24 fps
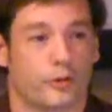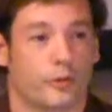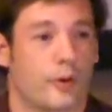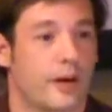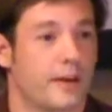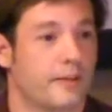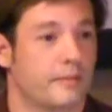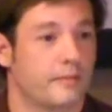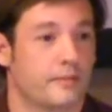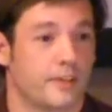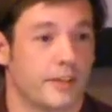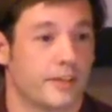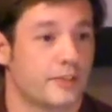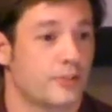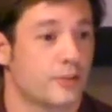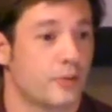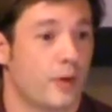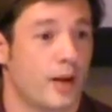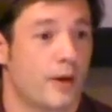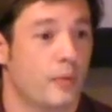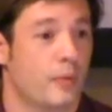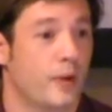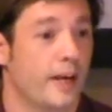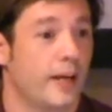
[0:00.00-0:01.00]
doing the right things
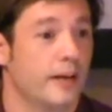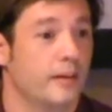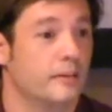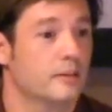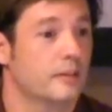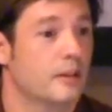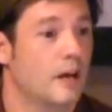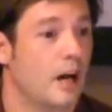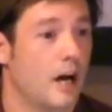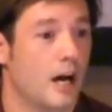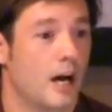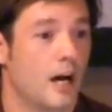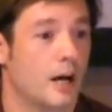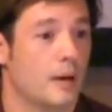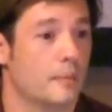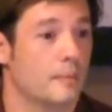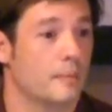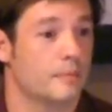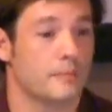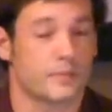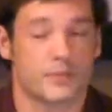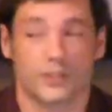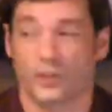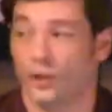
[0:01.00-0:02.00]
the right way,
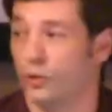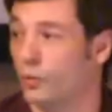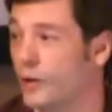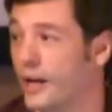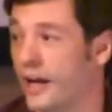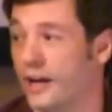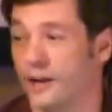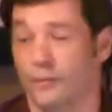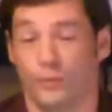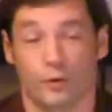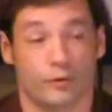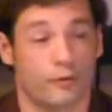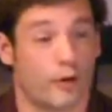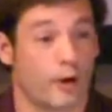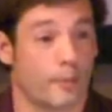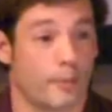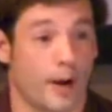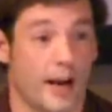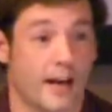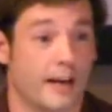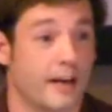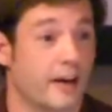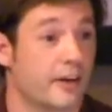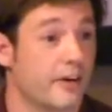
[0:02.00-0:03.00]
um, so we had to move
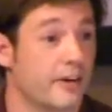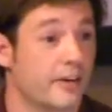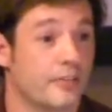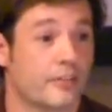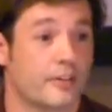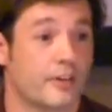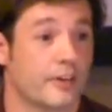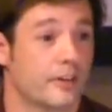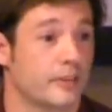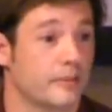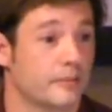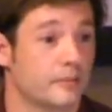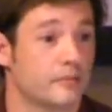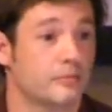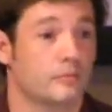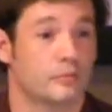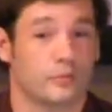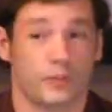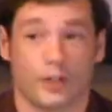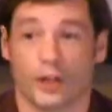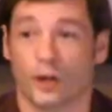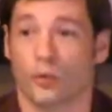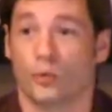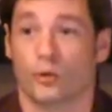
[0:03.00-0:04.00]
our binaries, and
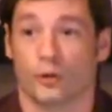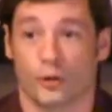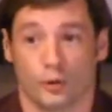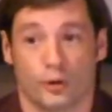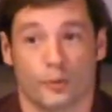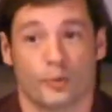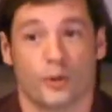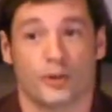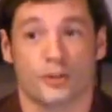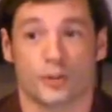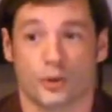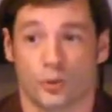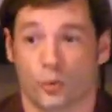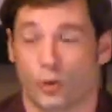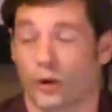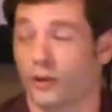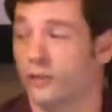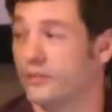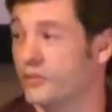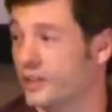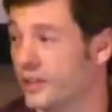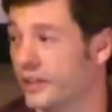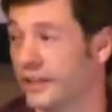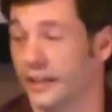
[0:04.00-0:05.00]
you know we're doing a bunch of
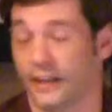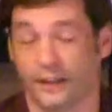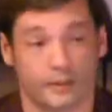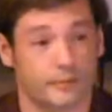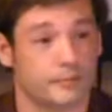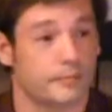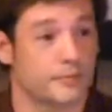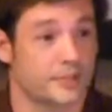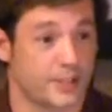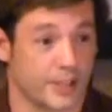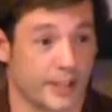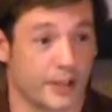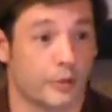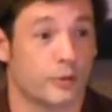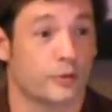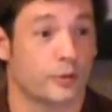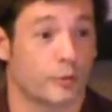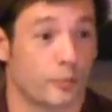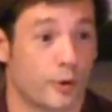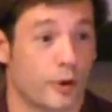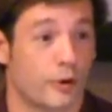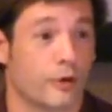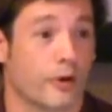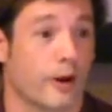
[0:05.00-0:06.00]
work to get to get
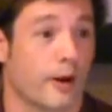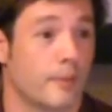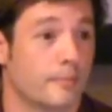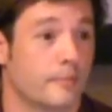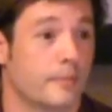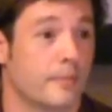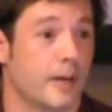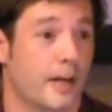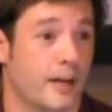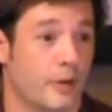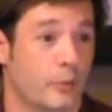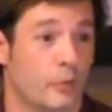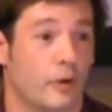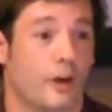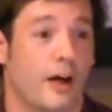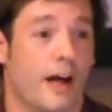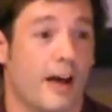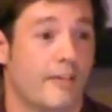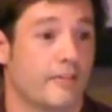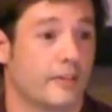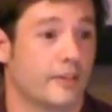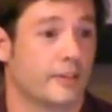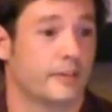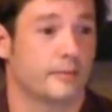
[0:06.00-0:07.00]
with the program, and we'll
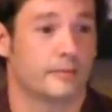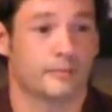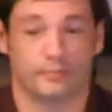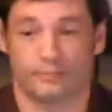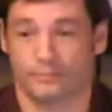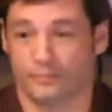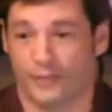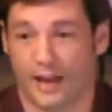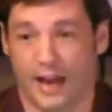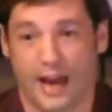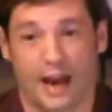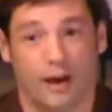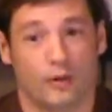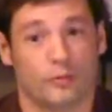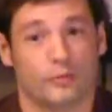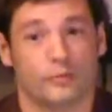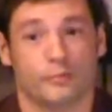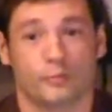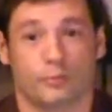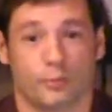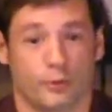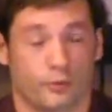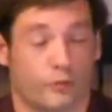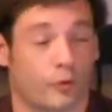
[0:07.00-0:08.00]
have it
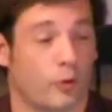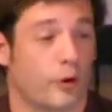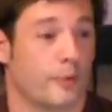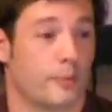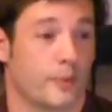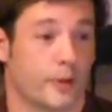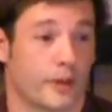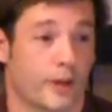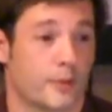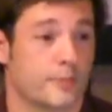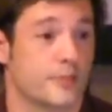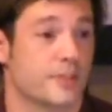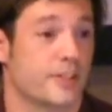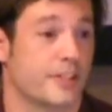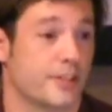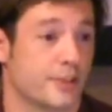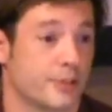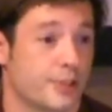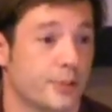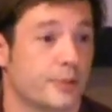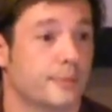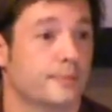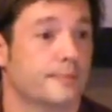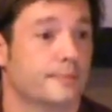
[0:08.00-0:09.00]
out before it becomes an
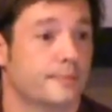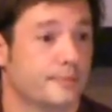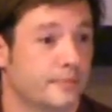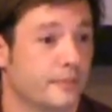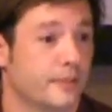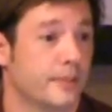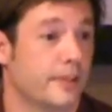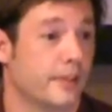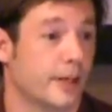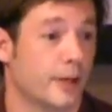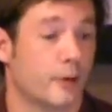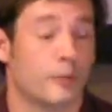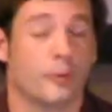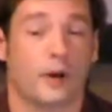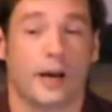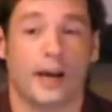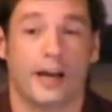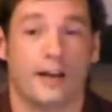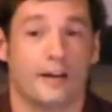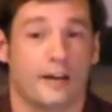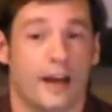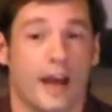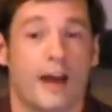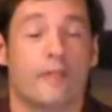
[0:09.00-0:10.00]
issue, you know,
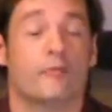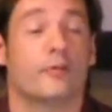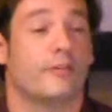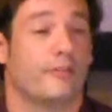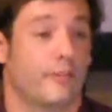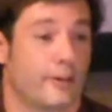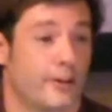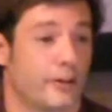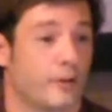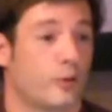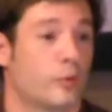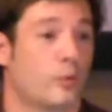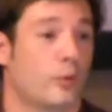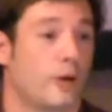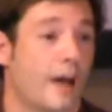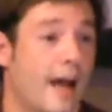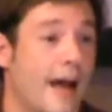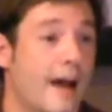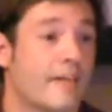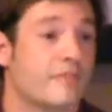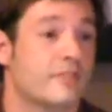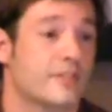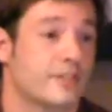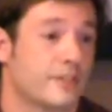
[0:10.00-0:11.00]
and every vendor will
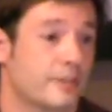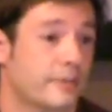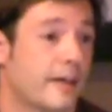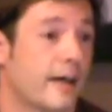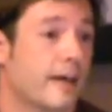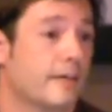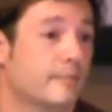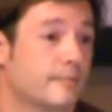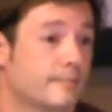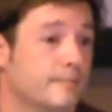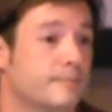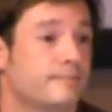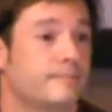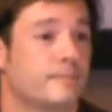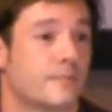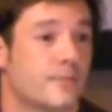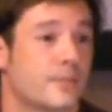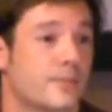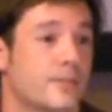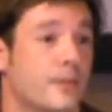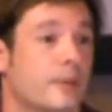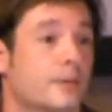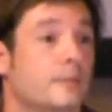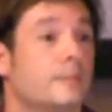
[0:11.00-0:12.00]
have to do that.
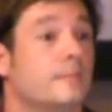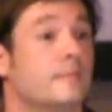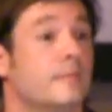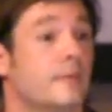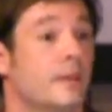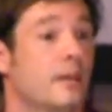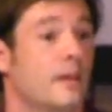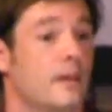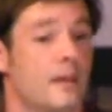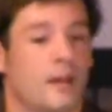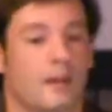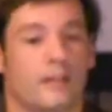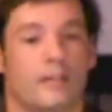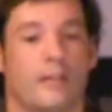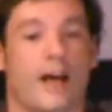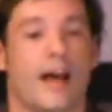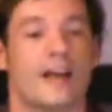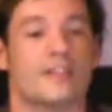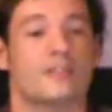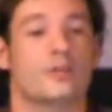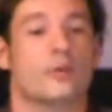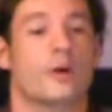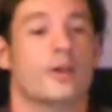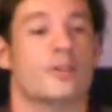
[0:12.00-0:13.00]
So
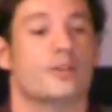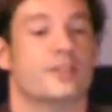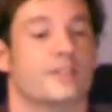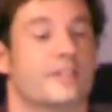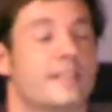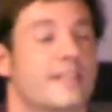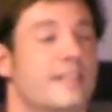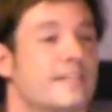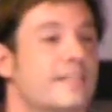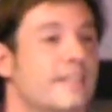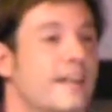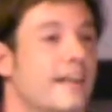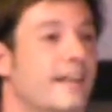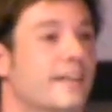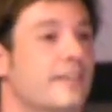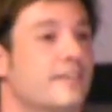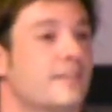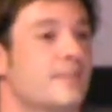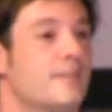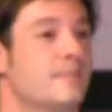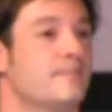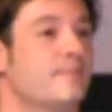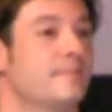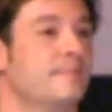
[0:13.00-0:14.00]
last question, 10
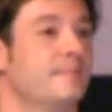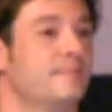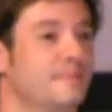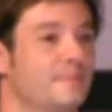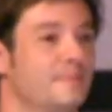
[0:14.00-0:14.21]
seconds.